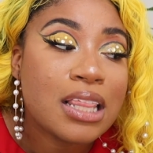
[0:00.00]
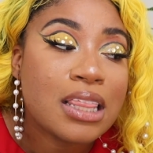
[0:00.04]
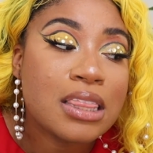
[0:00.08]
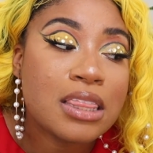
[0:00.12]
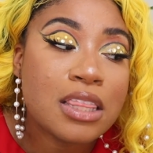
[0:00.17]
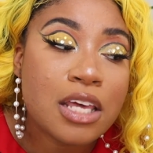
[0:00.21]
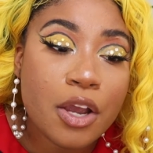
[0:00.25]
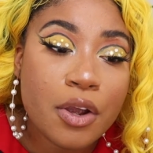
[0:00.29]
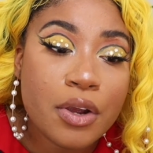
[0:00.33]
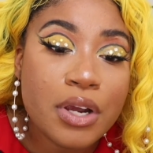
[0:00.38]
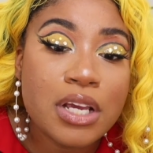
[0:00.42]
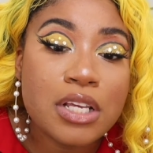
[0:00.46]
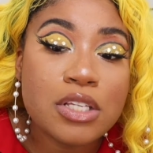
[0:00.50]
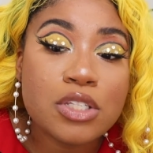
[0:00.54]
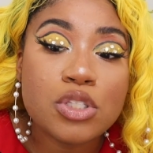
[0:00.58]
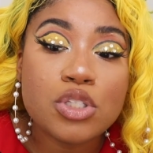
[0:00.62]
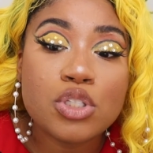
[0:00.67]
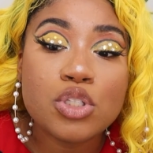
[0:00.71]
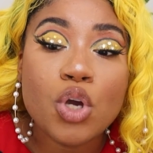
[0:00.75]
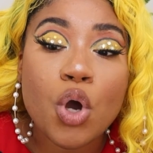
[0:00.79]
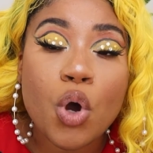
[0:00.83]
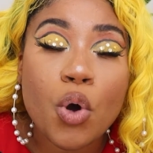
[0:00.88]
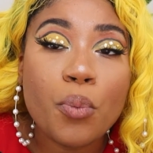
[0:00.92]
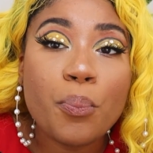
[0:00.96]
there is
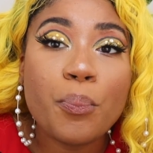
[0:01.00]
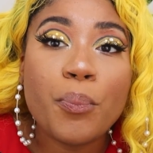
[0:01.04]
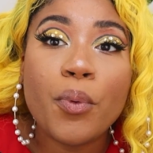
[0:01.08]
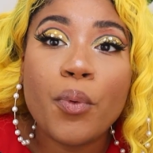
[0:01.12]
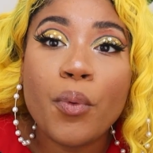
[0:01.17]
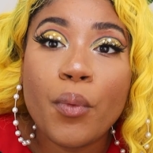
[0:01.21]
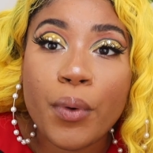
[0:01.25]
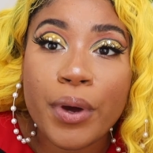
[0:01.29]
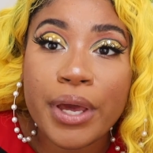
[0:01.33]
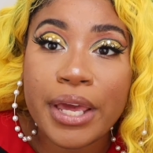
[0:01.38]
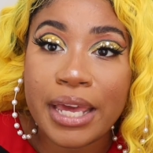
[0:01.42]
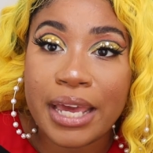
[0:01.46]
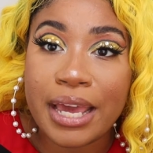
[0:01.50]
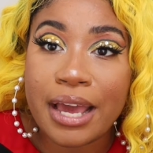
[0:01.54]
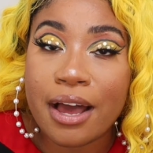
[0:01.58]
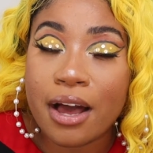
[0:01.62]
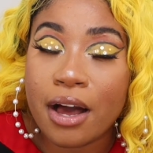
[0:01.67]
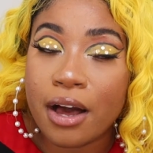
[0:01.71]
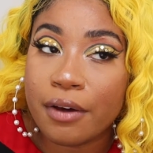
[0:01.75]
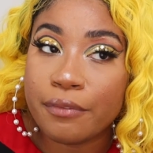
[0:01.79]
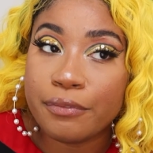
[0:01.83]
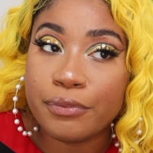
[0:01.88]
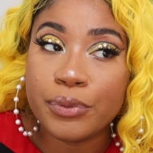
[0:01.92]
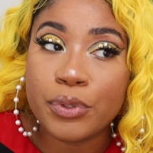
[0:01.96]
no point
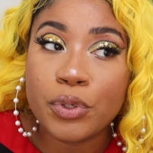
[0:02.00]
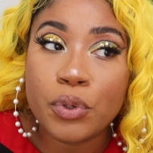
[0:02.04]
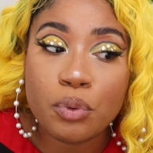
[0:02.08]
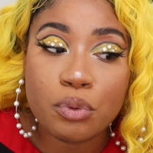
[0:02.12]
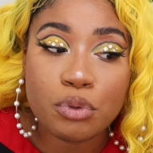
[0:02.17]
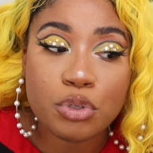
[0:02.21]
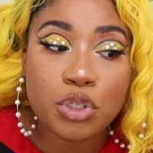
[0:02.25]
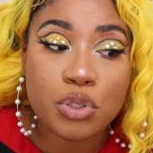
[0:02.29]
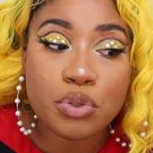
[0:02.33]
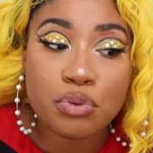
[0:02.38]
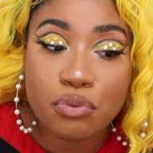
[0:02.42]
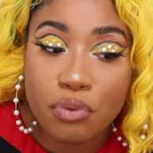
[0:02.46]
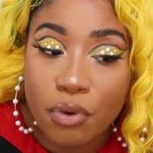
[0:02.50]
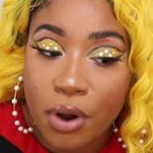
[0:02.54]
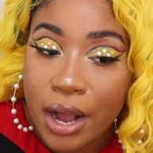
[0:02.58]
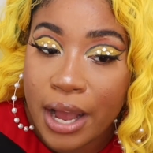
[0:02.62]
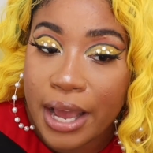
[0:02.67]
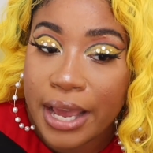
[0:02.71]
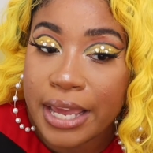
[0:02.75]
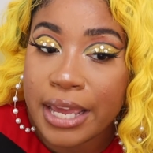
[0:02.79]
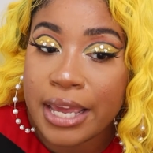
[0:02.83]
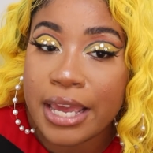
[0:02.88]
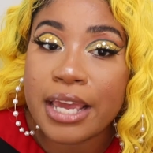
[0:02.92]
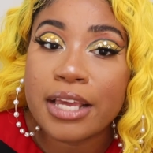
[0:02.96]
of you
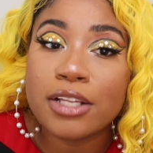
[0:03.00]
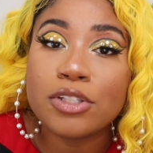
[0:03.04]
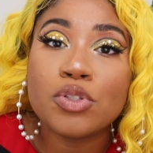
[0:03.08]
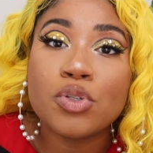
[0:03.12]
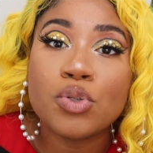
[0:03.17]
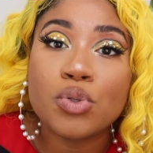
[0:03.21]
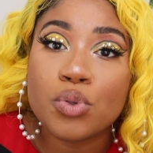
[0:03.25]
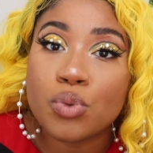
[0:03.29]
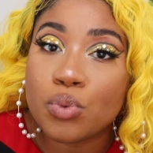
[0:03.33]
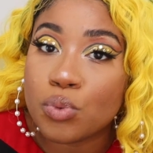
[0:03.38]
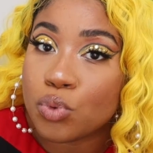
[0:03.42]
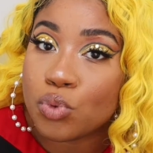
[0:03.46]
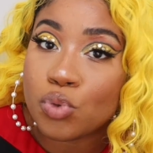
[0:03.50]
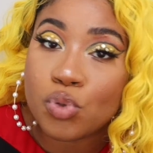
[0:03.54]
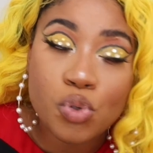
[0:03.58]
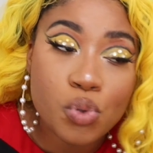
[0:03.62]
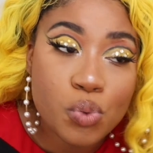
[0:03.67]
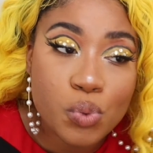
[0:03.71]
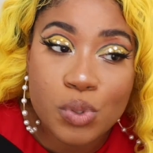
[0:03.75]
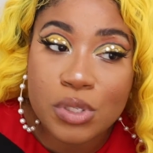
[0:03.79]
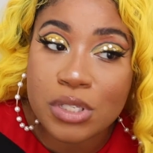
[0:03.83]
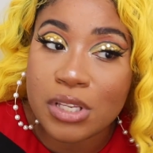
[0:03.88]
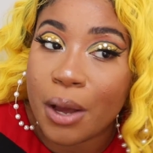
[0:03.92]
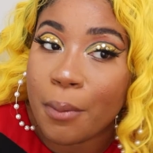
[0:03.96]
trying to
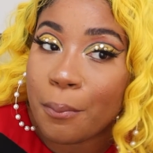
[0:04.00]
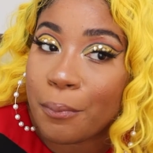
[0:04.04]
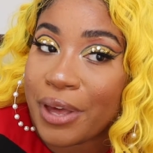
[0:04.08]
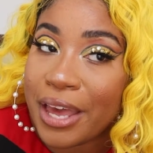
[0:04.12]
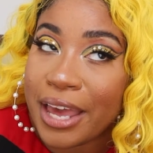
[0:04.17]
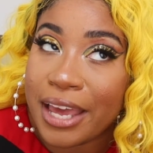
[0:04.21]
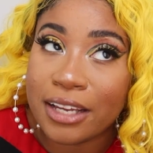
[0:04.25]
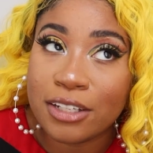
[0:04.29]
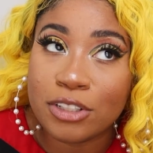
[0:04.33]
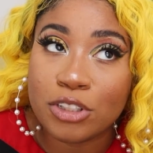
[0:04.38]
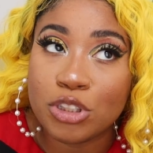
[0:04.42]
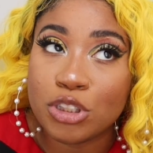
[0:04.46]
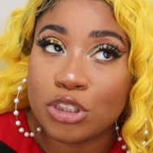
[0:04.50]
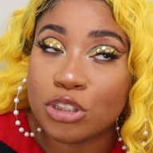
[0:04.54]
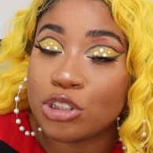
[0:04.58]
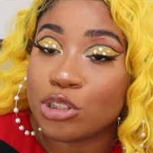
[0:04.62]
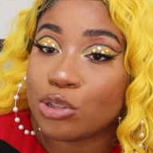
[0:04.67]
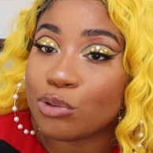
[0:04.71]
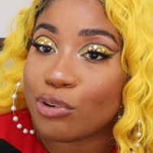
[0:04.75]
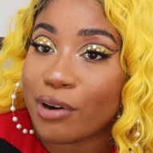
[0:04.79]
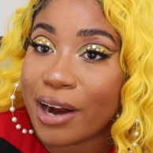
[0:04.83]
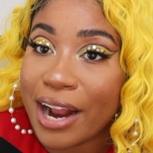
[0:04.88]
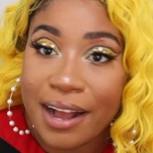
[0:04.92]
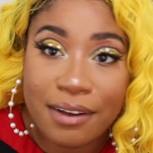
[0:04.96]
do some
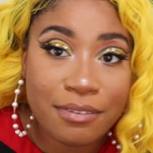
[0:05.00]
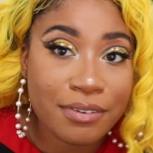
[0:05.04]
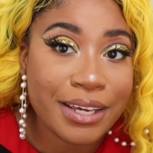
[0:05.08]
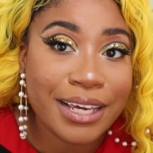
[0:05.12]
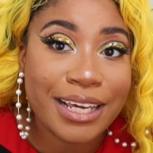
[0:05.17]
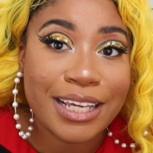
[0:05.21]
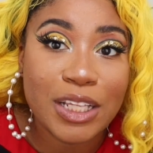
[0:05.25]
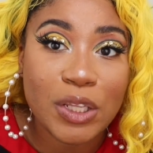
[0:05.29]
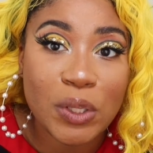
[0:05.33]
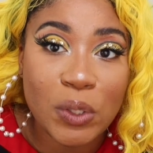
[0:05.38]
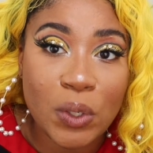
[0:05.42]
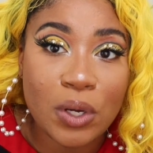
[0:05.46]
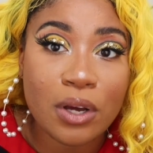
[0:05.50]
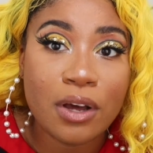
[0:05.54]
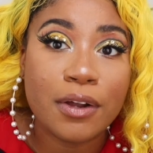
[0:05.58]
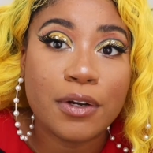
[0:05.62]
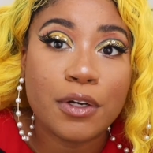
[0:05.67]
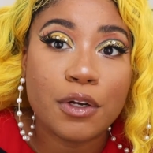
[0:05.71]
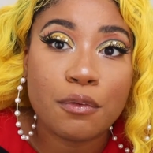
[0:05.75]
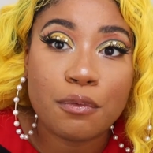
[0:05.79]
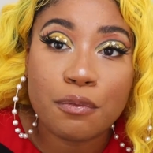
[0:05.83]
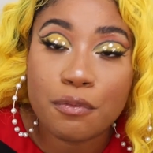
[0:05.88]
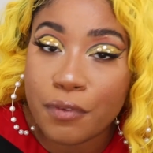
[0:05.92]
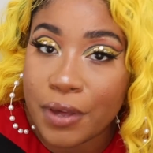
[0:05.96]
extravagant look on
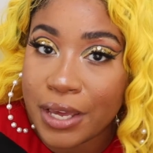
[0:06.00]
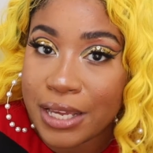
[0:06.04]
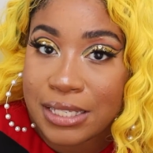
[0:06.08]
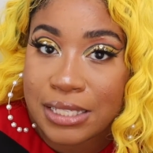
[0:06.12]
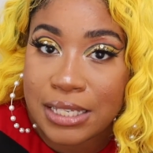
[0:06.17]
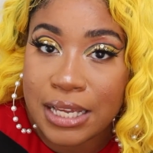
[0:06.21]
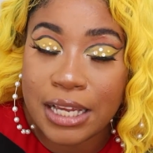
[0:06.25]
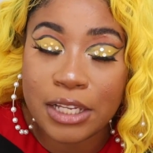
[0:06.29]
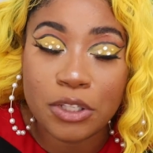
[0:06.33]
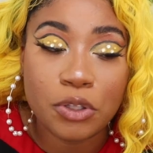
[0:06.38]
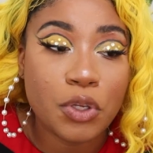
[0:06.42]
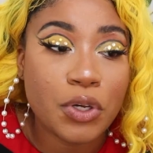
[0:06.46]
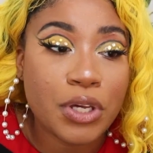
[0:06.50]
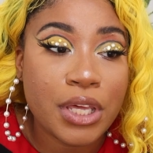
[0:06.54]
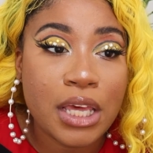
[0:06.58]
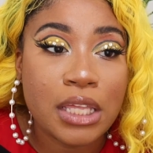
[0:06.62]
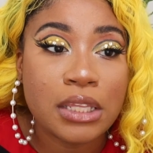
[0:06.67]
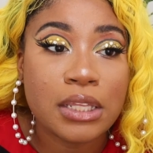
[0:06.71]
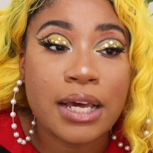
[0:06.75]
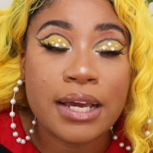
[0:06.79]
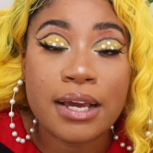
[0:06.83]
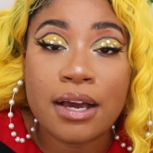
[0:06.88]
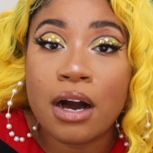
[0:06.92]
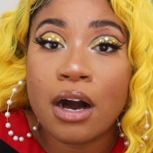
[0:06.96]
your face and looking
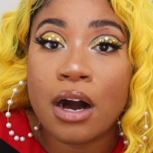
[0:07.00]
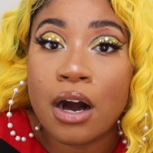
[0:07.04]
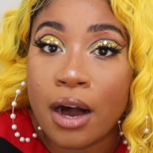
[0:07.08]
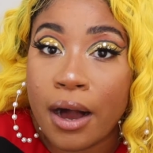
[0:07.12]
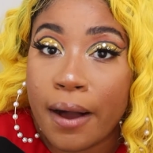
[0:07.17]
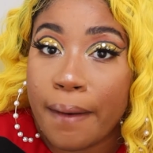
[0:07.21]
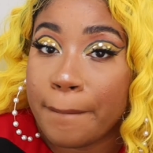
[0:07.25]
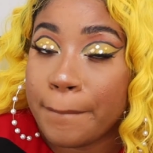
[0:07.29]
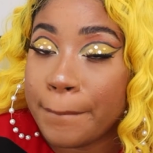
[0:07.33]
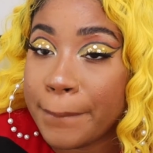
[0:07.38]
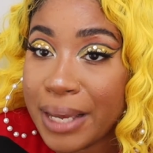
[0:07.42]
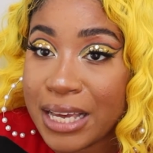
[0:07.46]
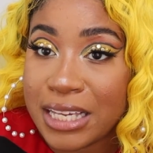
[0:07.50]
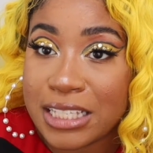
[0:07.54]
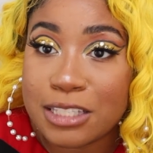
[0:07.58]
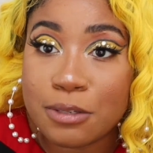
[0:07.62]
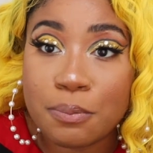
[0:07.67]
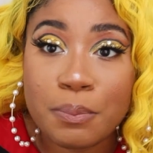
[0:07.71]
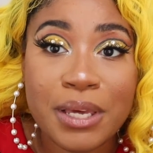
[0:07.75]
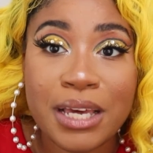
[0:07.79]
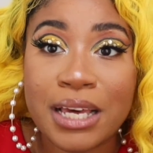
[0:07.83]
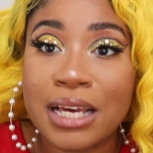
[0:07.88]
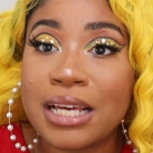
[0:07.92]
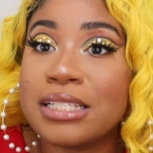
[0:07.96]
like a hot mess,
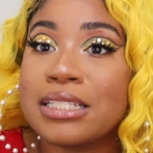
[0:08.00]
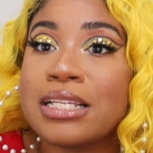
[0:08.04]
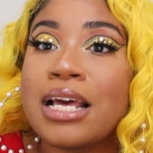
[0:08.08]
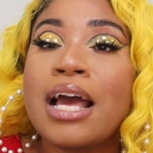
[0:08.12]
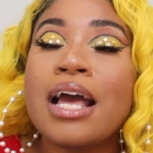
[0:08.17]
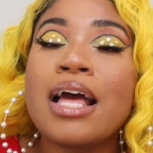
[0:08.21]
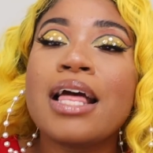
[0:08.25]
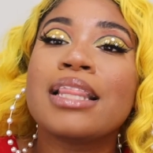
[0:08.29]
because